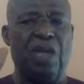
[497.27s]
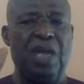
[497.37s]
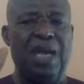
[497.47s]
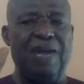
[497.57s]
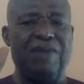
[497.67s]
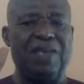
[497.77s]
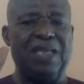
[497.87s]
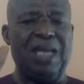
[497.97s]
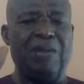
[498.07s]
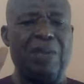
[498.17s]
everything
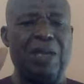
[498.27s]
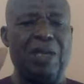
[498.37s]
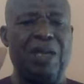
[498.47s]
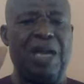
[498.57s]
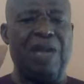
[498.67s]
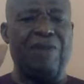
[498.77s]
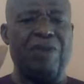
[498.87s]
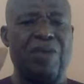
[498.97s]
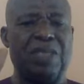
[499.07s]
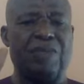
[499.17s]
I've, re uh, I've
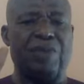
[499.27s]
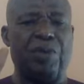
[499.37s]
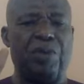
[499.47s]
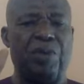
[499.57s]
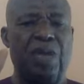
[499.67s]
requested from you,